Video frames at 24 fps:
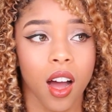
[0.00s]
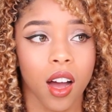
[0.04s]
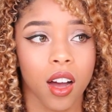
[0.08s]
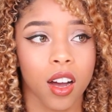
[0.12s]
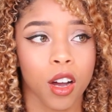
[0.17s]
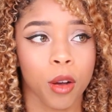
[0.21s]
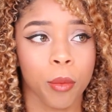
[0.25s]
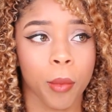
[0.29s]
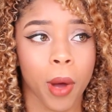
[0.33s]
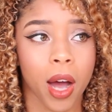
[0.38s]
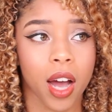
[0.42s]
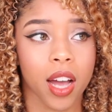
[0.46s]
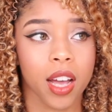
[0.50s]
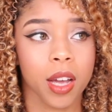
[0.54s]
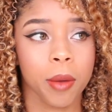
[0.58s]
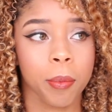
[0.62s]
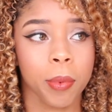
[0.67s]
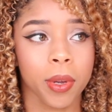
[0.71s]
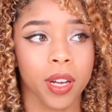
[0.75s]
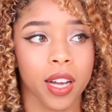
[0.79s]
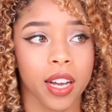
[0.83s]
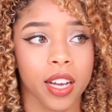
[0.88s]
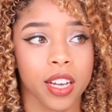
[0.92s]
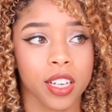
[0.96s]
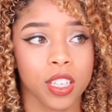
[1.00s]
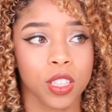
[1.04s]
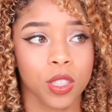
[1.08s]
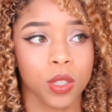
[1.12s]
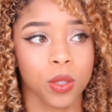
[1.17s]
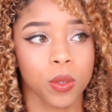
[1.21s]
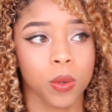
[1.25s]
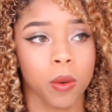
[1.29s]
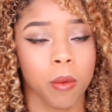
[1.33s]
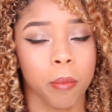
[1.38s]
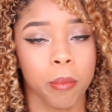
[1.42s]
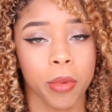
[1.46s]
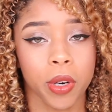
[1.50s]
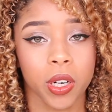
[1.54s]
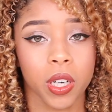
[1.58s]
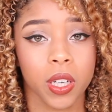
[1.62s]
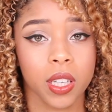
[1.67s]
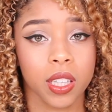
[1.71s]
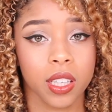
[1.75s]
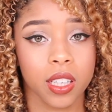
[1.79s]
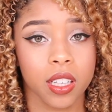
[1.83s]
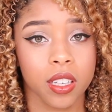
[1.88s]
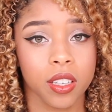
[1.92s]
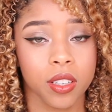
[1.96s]
I applied to
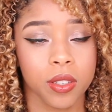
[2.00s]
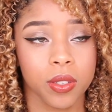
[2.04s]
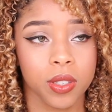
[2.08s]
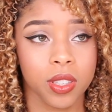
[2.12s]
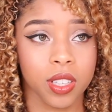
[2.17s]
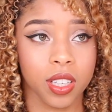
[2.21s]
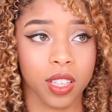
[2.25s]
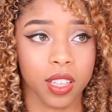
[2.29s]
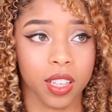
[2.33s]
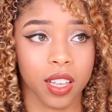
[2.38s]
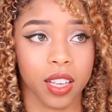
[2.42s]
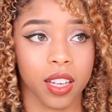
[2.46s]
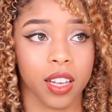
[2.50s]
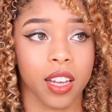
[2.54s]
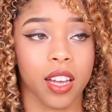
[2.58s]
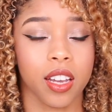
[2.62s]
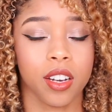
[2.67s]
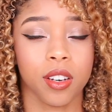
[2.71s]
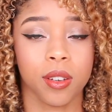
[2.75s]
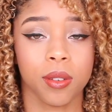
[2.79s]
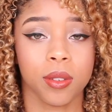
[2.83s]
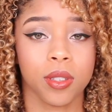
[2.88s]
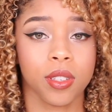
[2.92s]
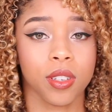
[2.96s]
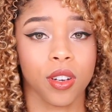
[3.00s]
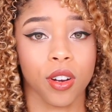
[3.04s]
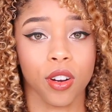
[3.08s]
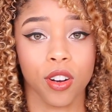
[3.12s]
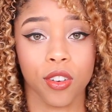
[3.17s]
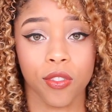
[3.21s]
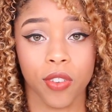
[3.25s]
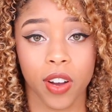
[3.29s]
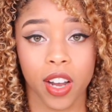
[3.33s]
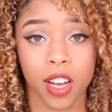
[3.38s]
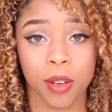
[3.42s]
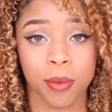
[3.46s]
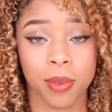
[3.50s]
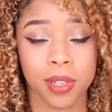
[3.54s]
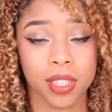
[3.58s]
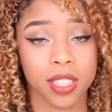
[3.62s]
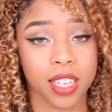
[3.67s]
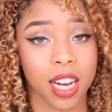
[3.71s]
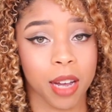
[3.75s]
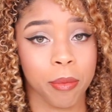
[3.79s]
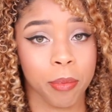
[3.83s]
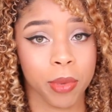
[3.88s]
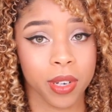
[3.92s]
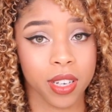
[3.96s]
Berkeley, UCLA, and UC Irvine with
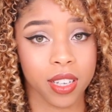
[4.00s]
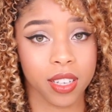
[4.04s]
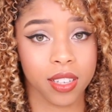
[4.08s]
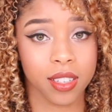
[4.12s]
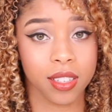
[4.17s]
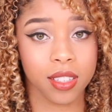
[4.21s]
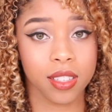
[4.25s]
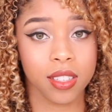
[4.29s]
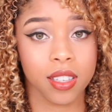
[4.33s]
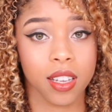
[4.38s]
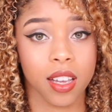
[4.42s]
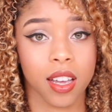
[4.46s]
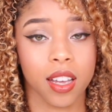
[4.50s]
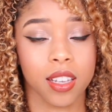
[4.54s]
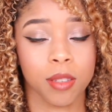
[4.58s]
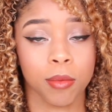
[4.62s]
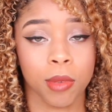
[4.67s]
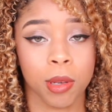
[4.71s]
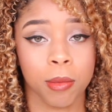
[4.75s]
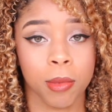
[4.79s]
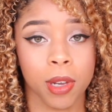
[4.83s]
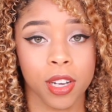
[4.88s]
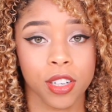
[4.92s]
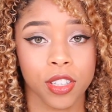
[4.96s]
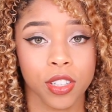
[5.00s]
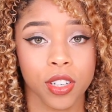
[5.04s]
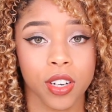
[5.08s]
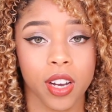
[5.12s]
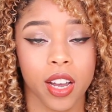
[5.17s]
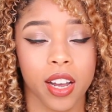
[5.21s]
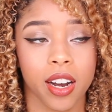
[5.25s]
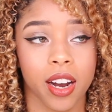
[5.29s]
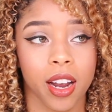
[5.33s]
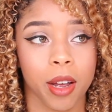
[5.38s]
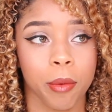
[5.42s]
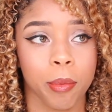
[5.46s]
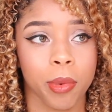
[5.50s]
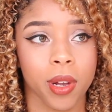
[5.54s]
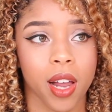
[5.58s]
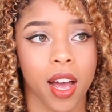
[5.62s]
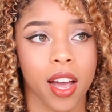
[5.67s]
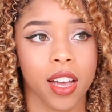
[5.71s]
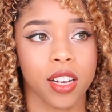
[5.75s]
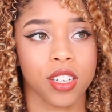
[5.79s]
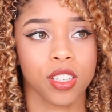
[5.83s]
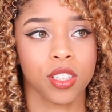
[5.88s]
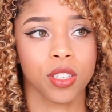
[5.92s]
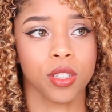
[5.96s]
Japanese as my major, and I
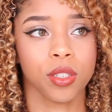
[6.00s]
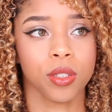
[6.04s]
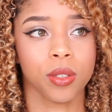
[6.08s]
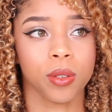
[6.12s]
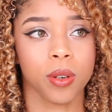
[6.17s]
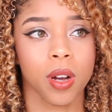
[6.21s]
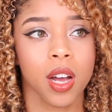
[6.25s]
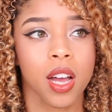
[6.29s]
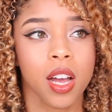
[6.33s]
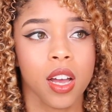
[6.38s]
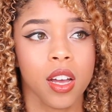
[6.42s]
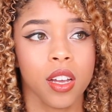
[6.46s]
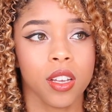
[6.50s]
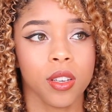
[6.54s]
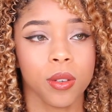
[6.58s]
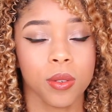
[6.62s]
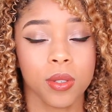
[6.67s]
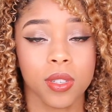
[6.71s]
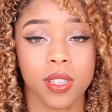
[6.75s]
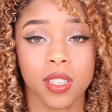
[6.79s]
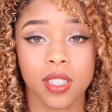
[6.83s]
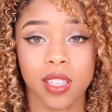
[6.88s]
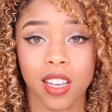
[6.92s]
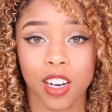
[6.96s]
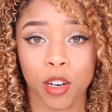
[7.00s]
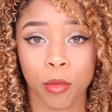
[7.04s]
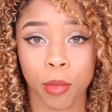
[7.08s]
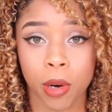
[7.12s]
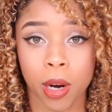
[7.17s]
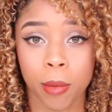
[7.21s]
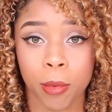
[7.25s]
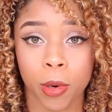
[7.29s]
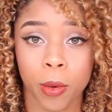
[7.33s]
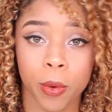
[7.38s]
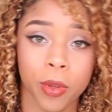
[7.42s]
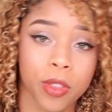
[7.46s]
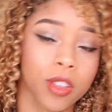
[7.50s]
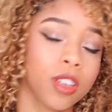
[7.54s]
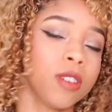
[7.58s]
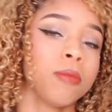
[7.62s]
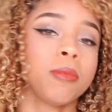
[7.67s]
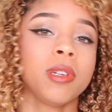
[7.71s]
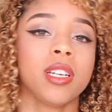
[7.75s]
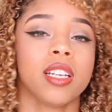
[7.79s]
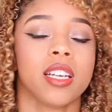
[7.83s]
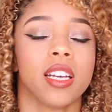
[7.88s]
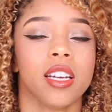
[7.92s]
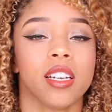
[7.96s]
applied to UC Santa Barbara with
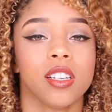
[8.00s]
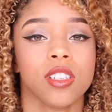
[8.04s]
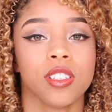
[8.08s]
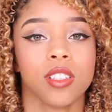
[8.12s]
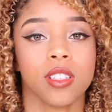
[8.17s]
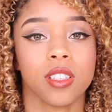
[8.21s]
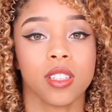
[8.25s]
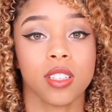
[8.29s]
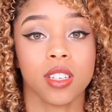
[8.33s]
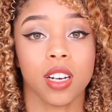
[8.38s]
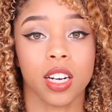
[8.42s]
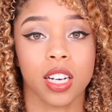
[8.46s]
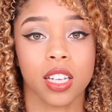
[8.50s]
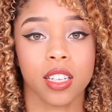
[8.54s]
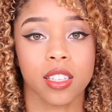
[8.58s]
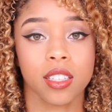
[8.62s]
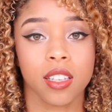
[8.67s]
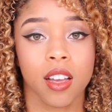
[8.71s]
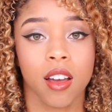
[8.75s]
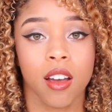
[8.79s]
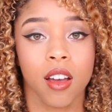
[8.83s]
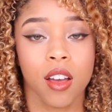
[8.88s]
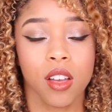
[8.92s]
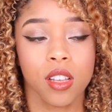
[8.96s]
communication studies.